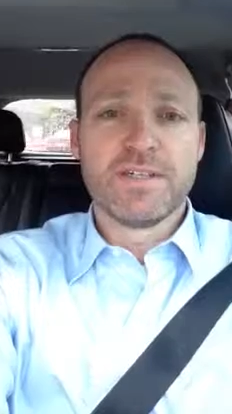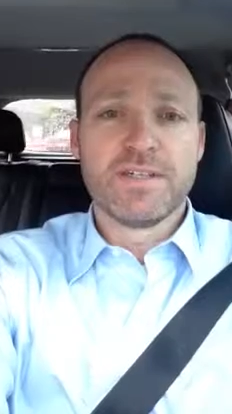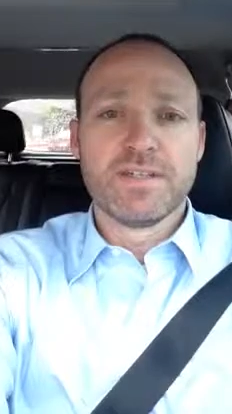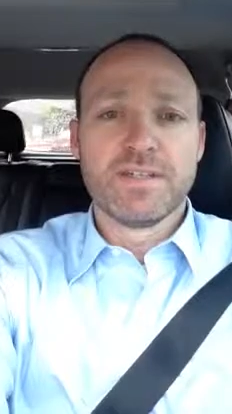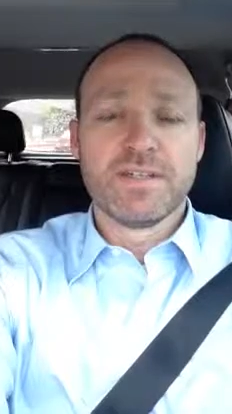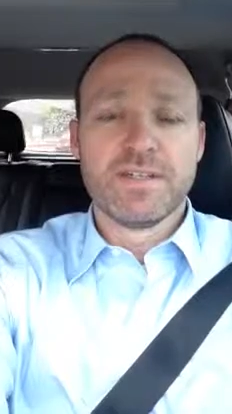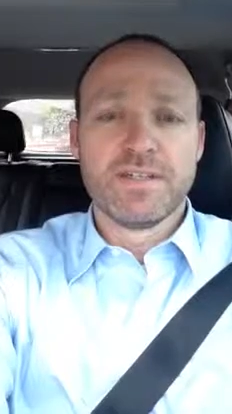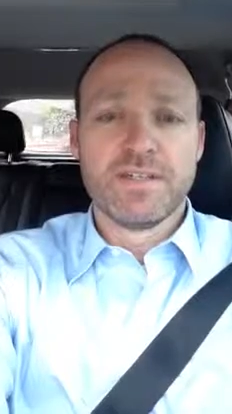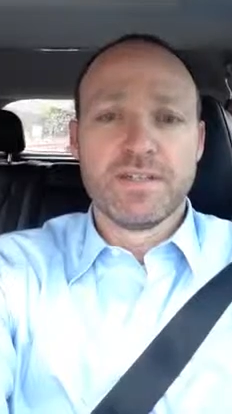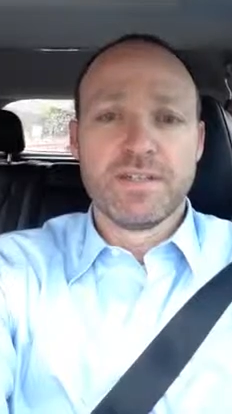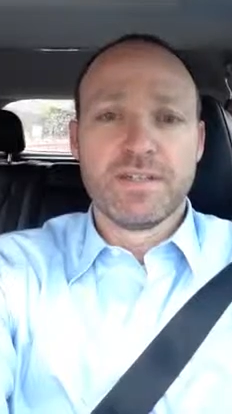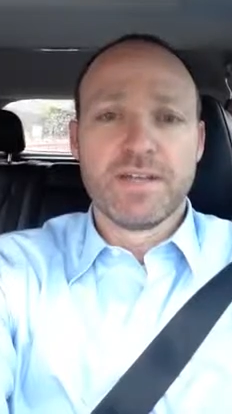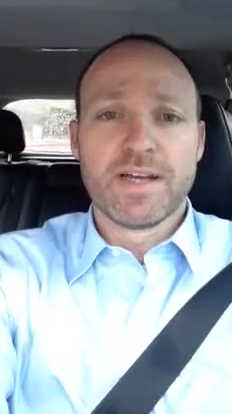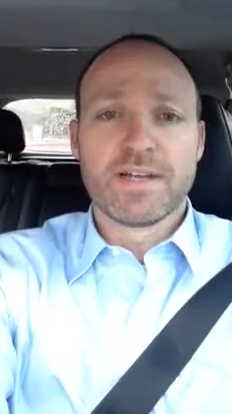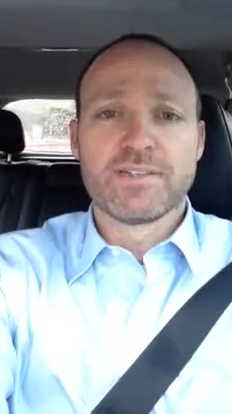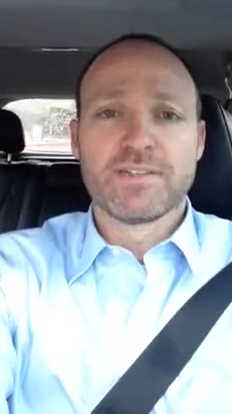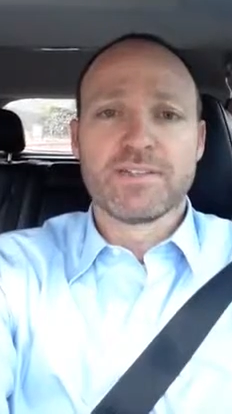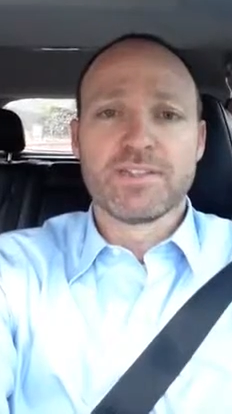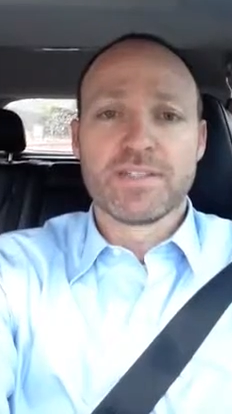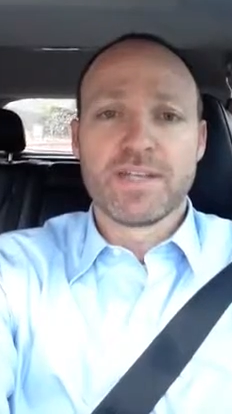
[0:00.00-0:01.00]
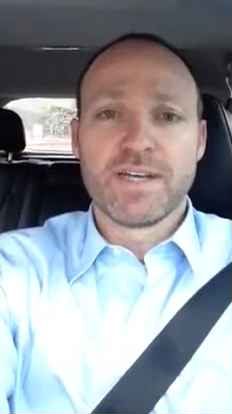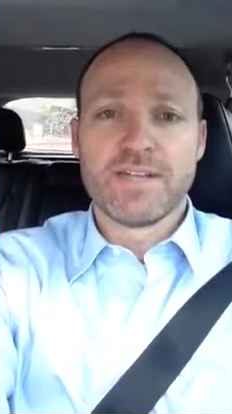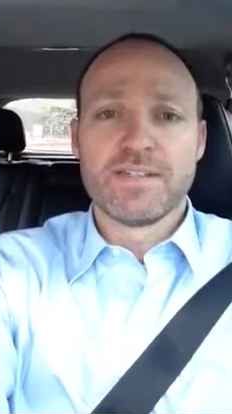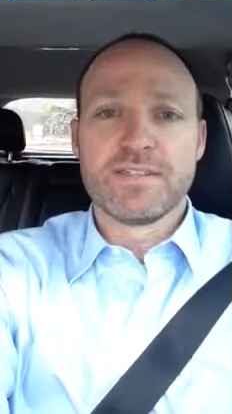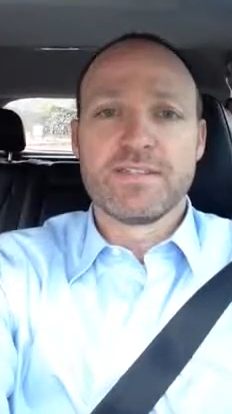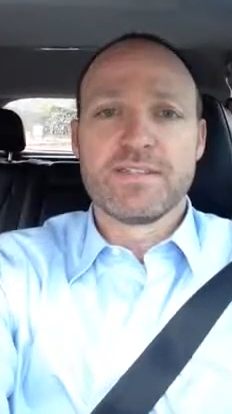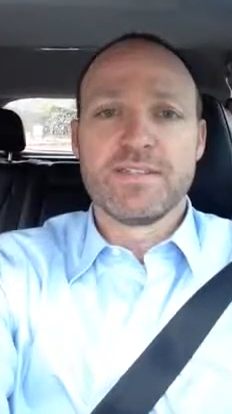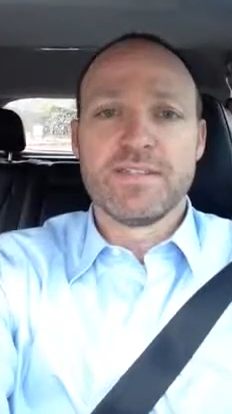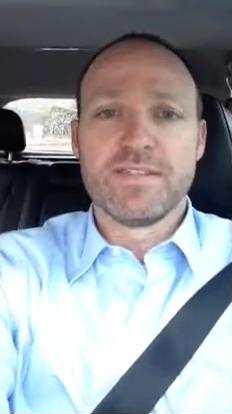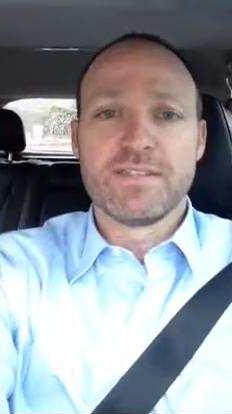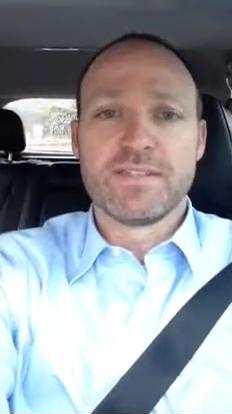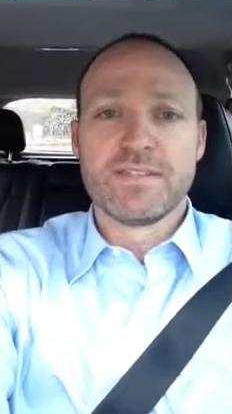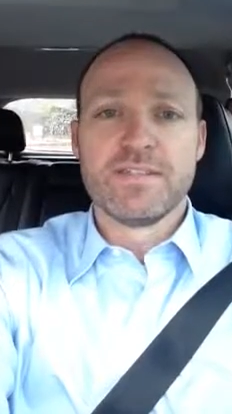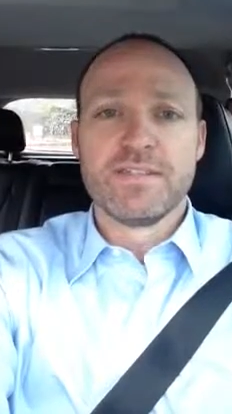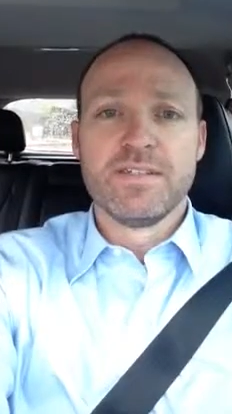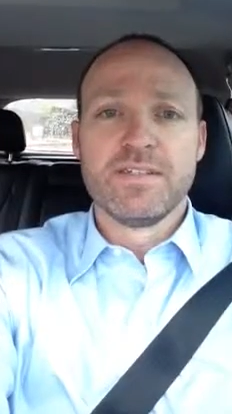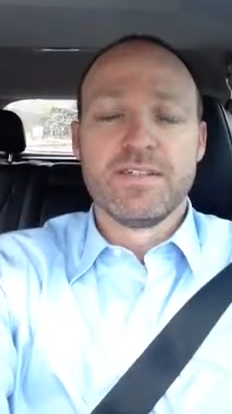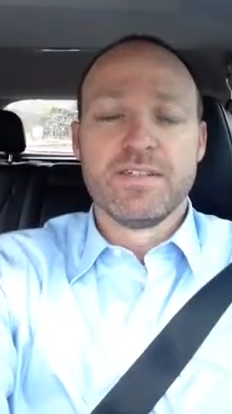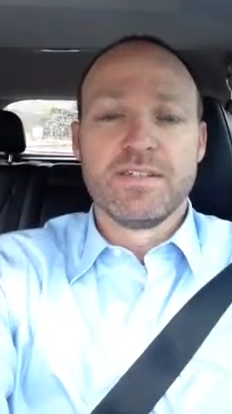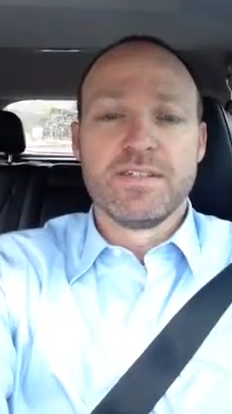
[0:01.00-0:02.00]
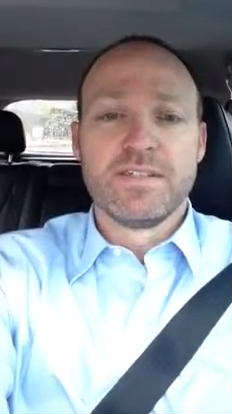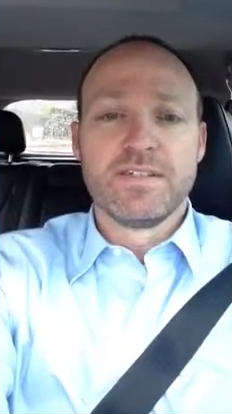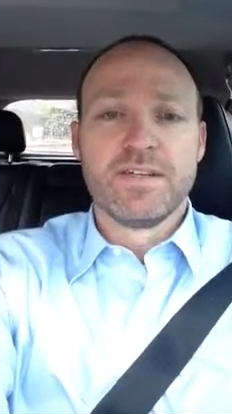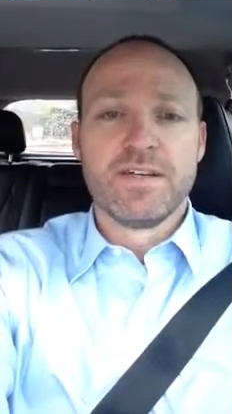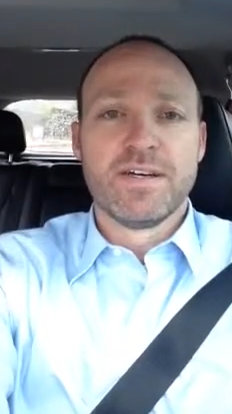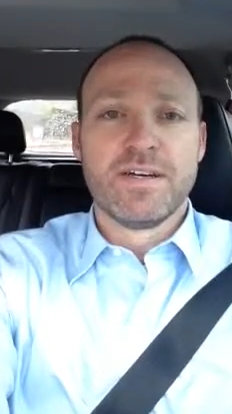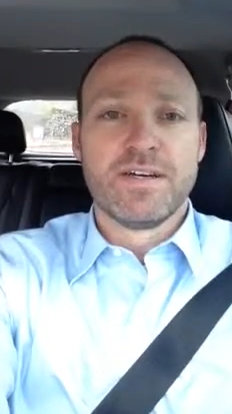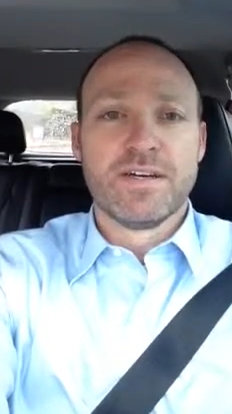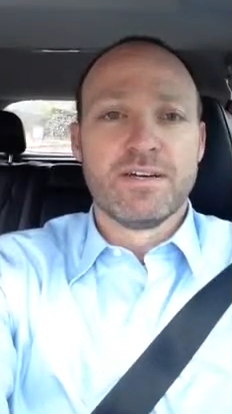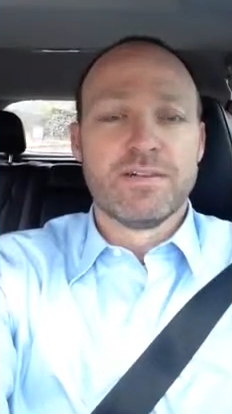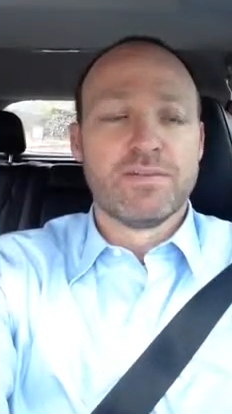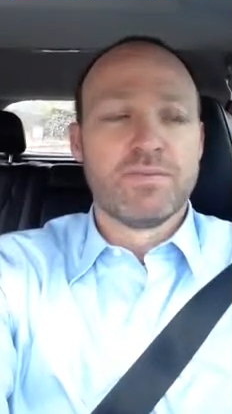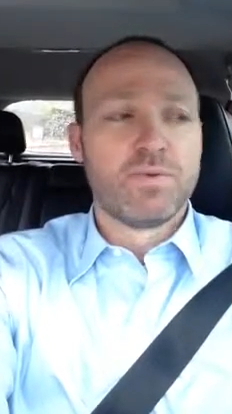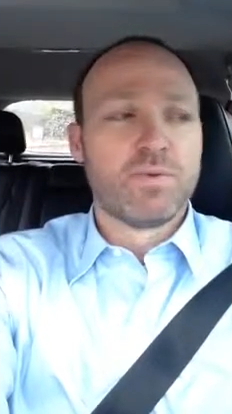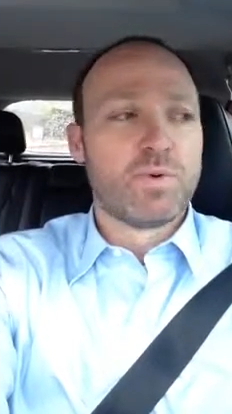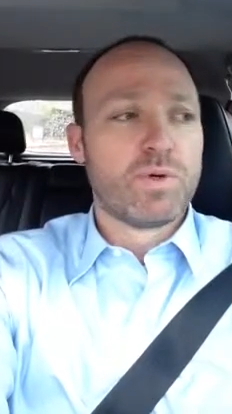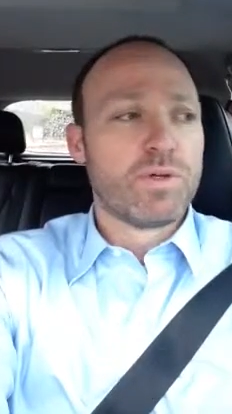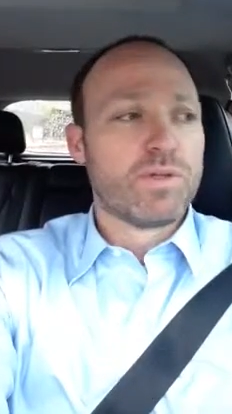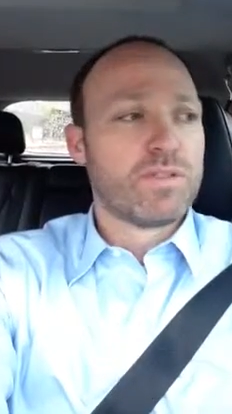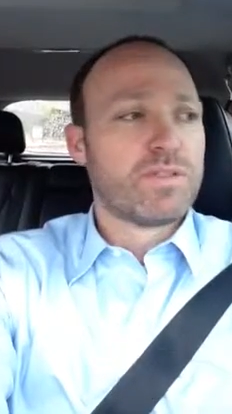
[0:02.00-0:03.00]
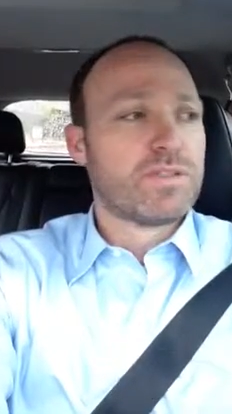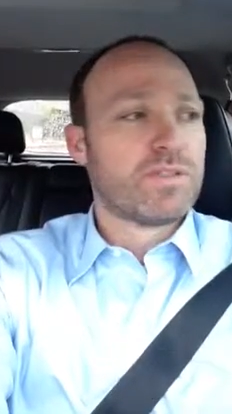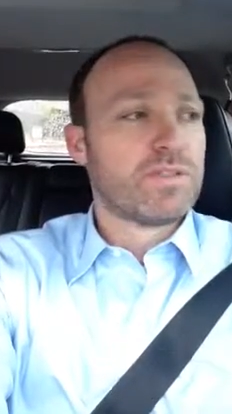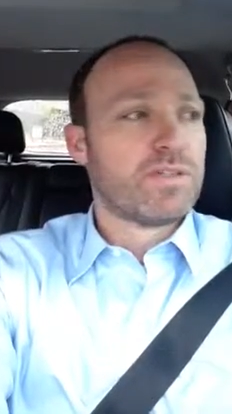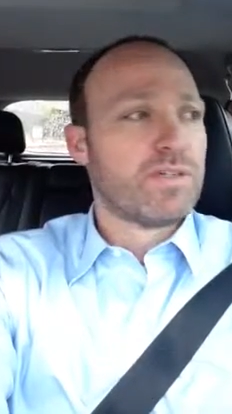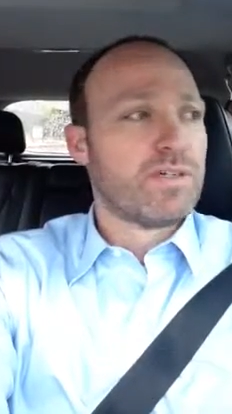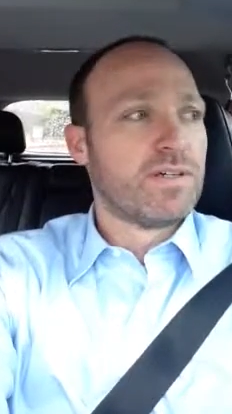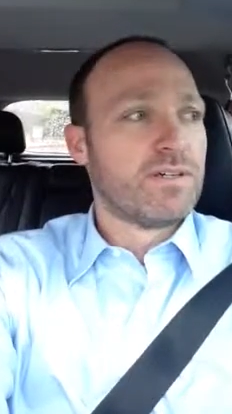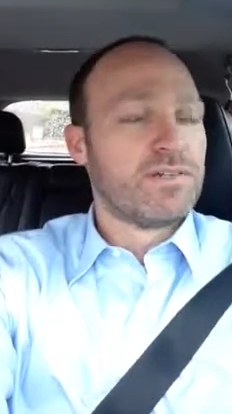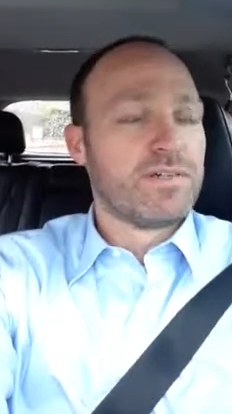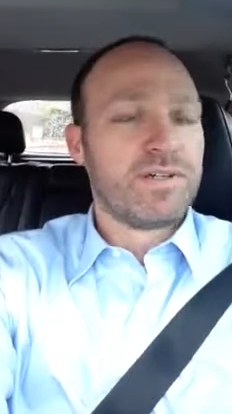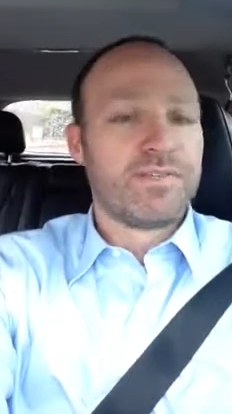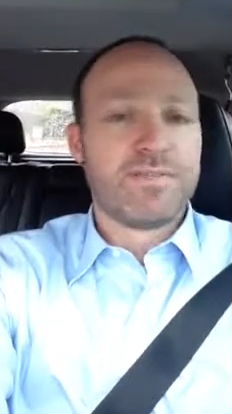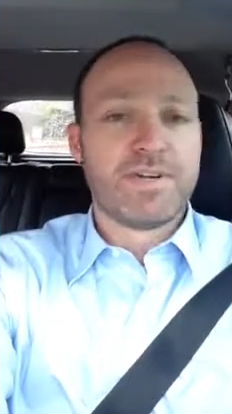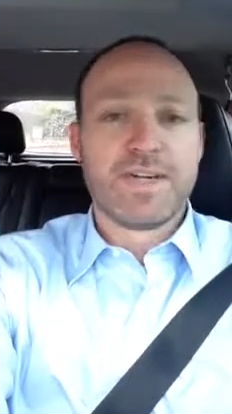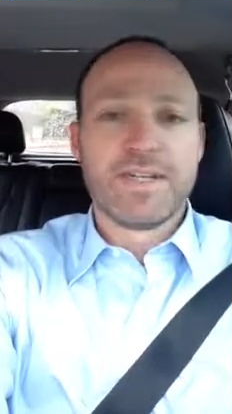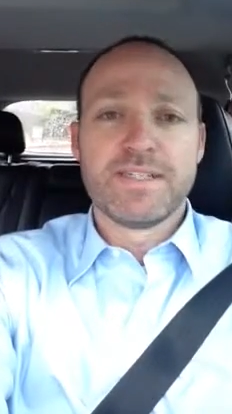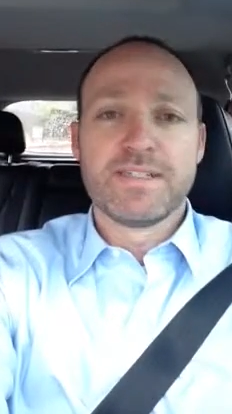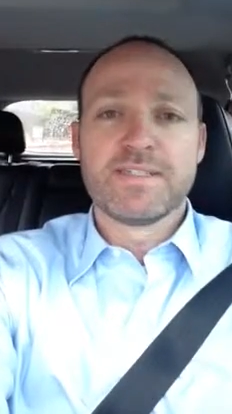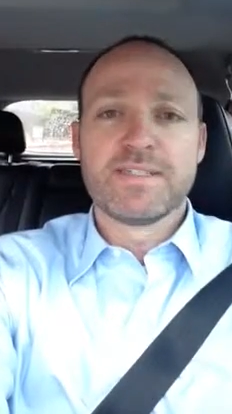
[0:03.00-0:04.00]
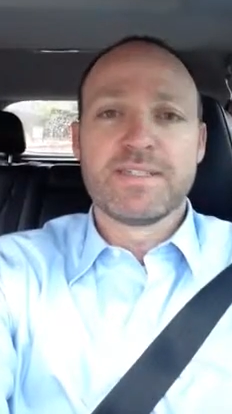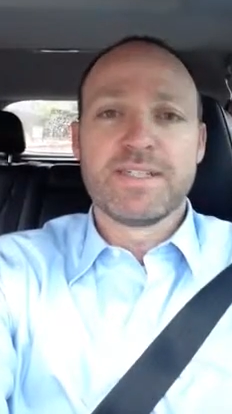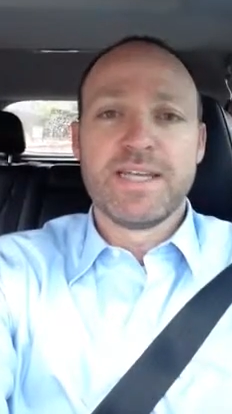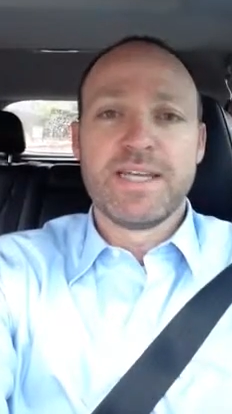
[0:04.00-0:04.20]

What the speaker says: then exercise these words of advice.